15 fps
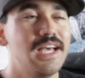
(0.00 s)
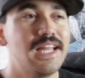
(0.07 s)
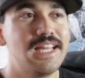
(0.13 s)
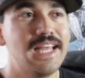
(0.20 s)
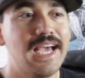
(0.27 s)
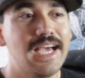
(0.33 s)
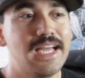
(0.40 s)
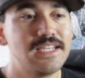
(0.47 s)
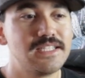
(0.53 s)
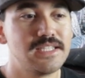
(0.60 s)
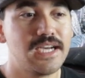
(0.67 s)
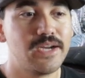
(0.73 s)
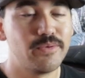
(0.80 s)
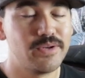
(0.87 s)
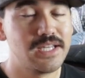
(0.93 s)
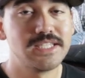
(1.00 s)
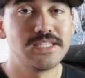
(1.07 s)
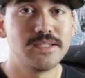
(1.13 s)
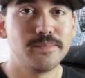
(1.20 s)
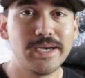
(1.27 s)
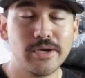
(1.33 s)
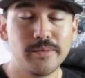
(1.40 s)
that I
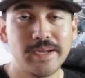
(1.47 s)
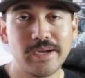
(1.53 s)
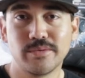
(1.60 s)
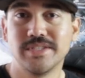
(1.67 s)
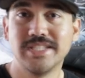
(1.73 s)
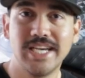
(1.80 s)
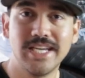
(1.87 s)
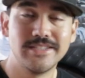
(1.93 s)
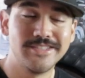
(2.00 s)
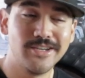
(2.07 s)
realized the battery bank was dead.